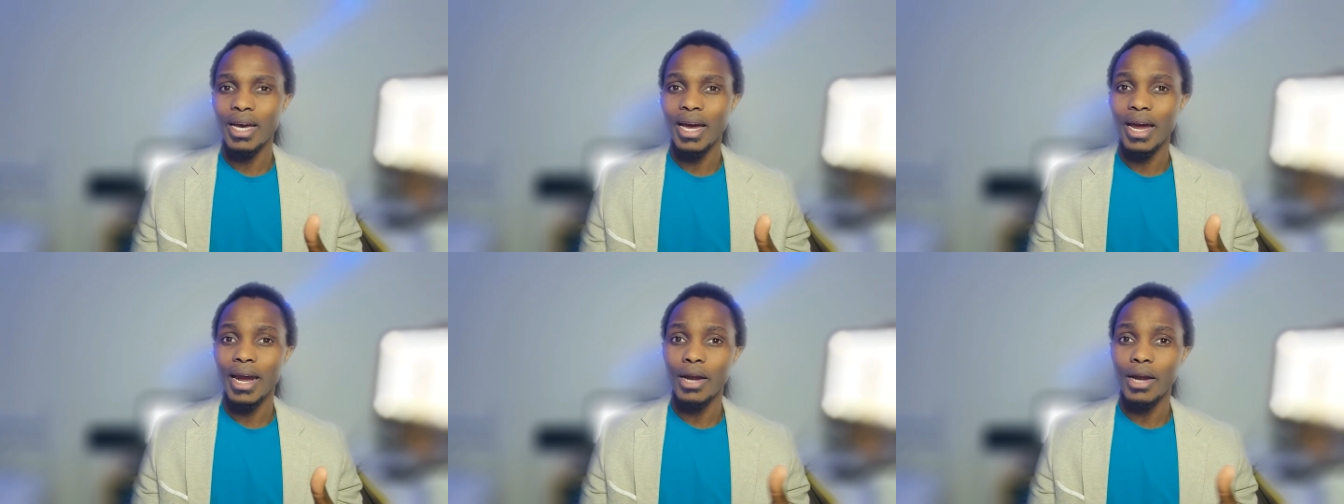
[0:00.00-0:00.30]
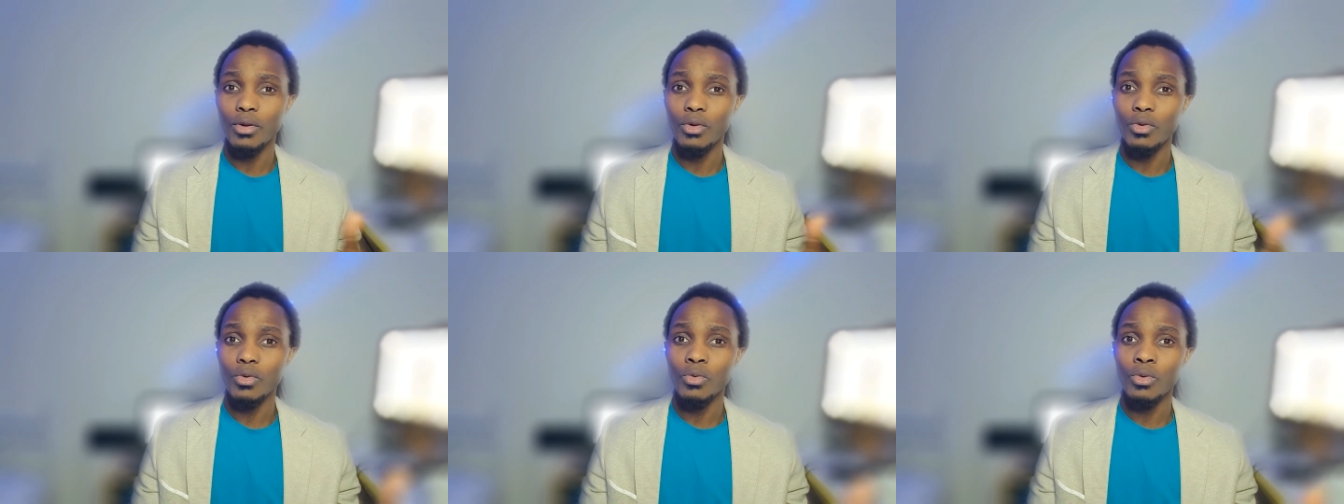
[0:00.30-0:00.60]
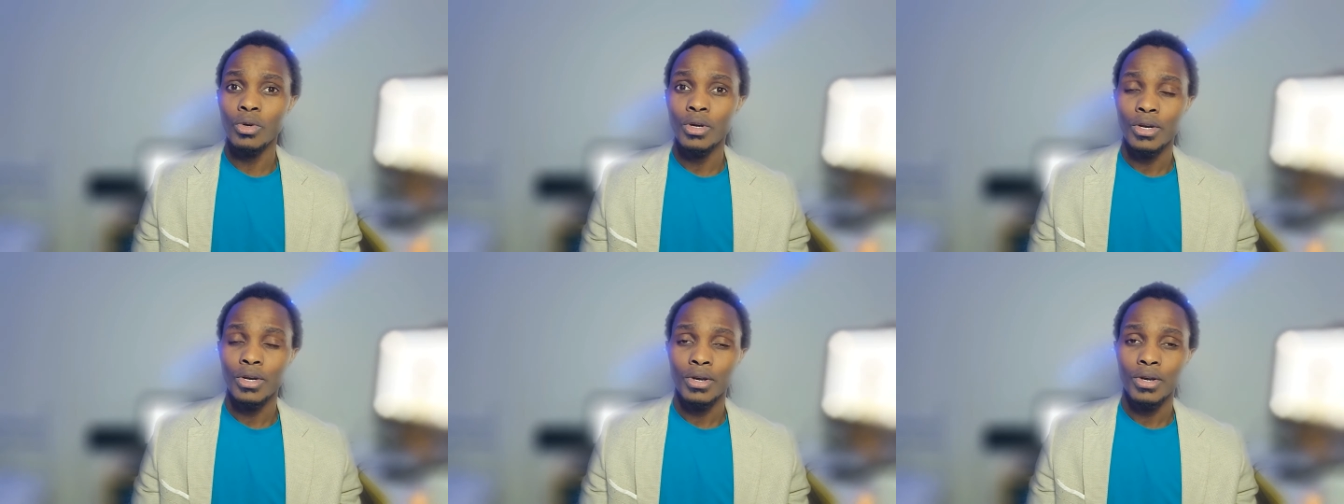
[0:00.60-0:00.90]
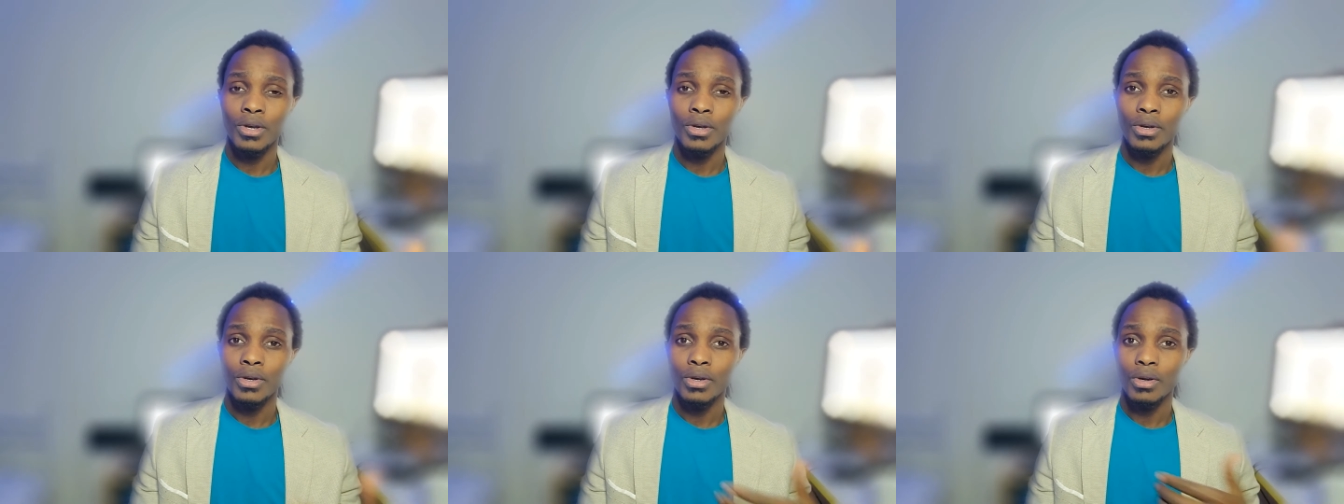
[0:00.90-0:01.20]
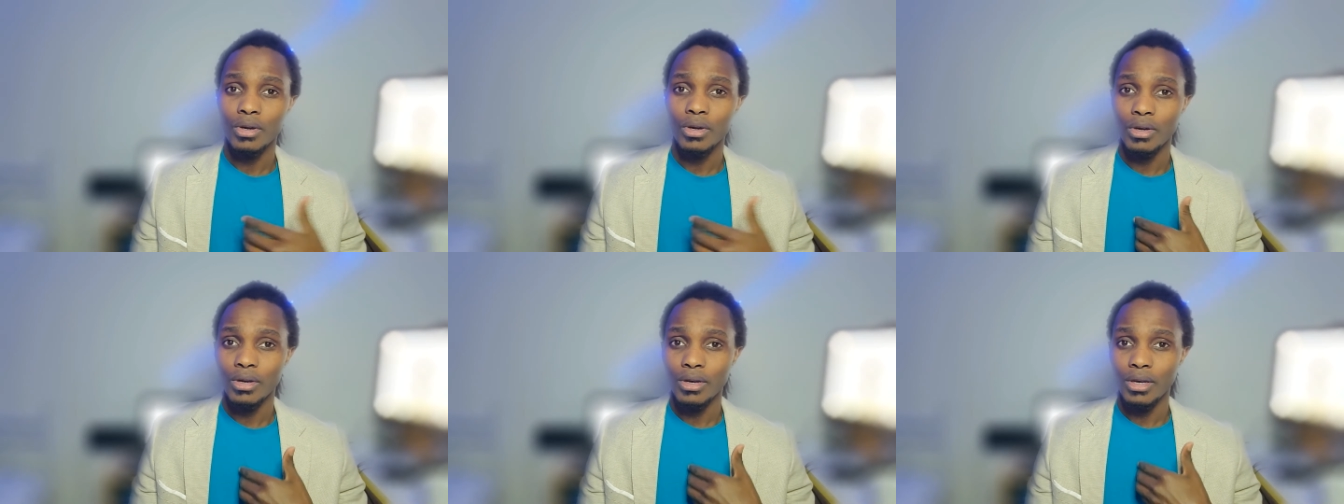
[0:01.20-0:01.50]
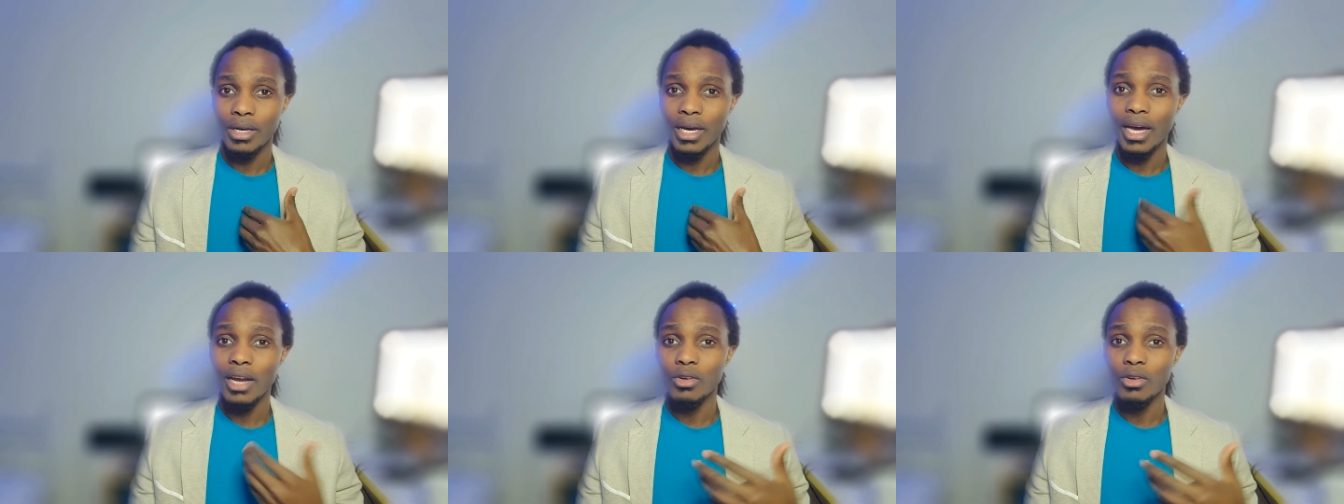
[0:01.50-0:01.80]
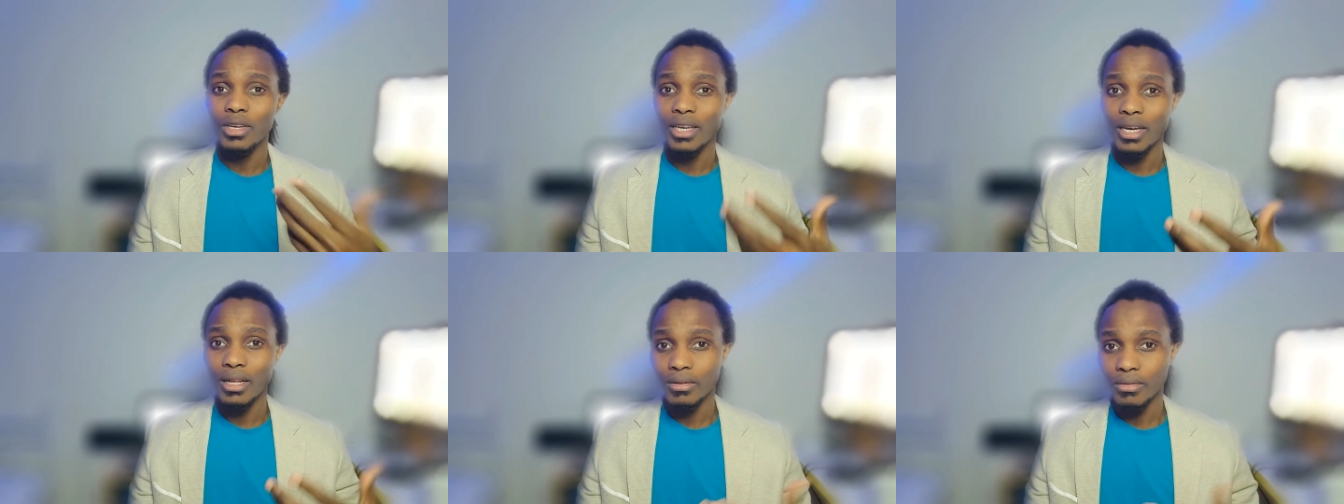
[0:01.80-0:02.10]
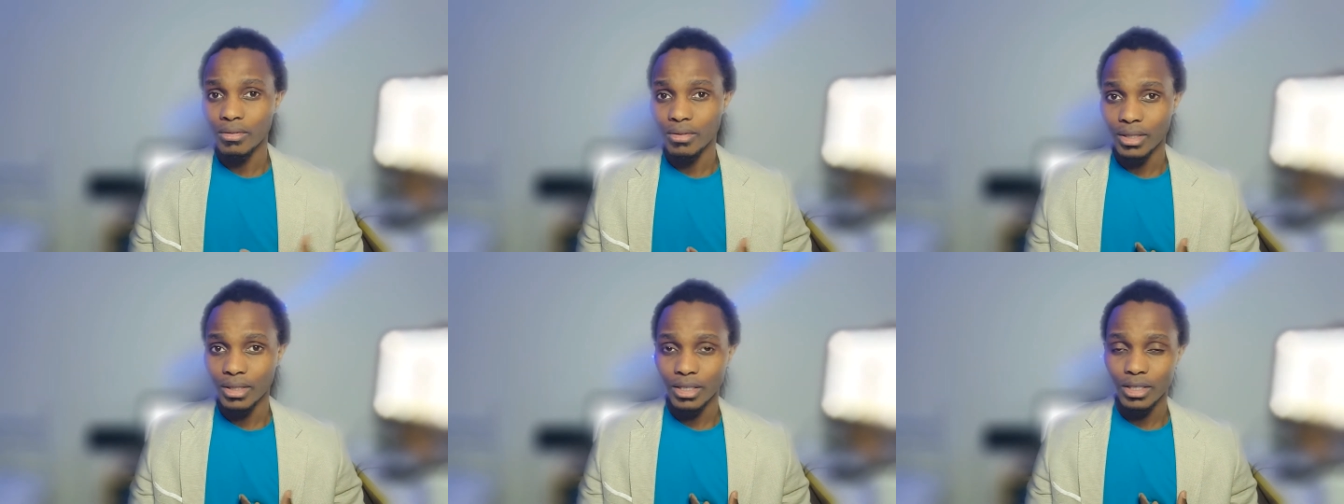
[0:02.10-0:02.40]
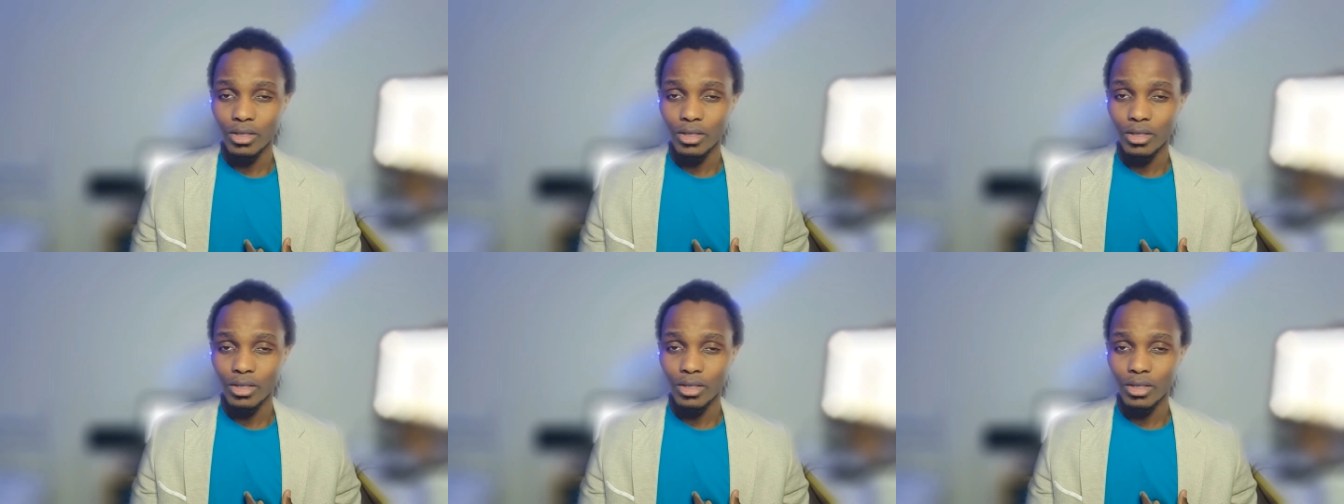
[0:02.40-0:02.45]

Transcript: Are you healthy?